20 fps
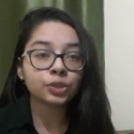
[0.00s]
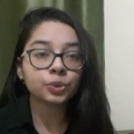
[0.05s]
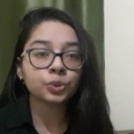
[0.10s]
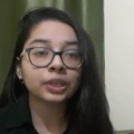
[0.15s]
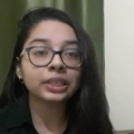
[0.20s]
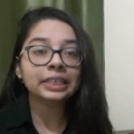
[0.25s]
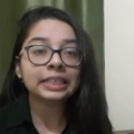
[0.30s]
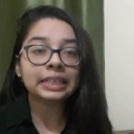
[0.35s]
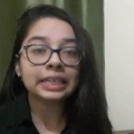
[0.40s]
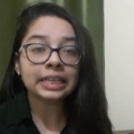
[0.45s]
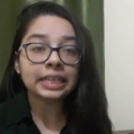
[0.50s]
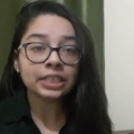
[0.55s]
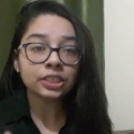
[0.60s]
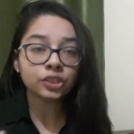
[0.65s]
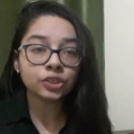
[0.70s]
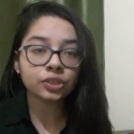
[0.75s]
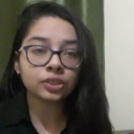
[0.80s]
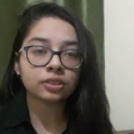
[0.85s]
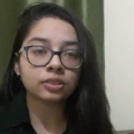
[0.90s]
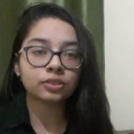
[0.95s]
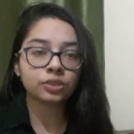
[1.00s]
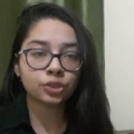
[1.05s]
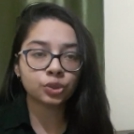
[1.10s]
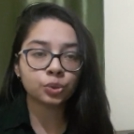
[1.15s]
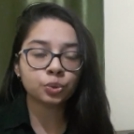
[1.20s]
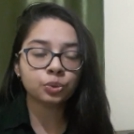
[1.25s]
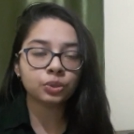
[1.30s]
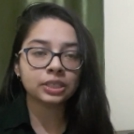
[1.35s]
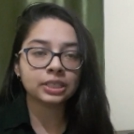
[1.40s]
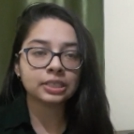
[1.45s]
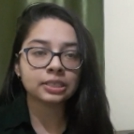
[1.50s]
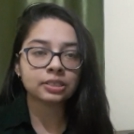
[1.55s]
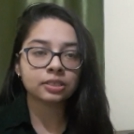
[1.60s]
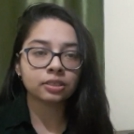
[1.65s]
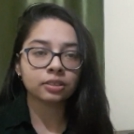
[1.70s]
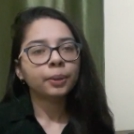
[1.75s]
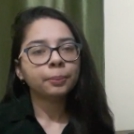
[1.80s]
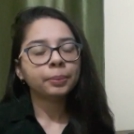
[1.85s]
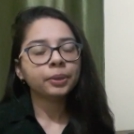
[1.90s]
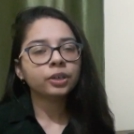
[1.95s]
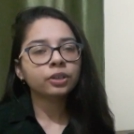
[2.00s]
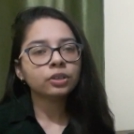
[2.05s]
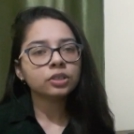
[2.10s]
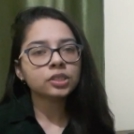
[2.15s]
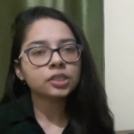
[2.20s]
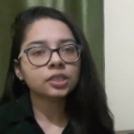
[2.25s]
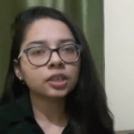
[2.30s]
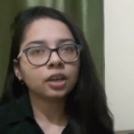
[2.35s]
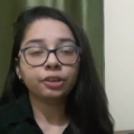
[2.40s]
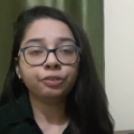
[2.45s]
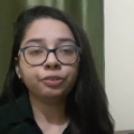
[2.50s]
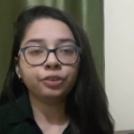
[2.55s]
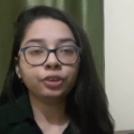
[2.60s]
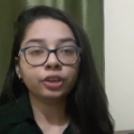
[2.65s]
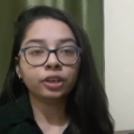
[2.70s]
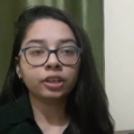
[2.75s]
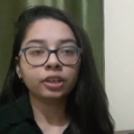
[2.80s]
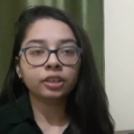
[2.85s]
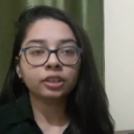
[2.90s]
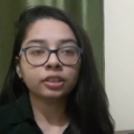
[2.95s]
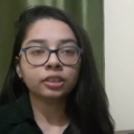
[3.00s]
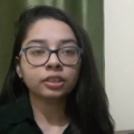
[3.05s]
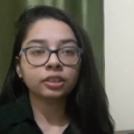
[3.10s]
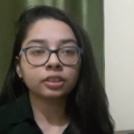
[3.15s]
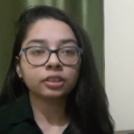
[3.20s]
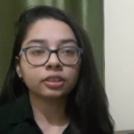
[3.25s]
you can teach students, because if you are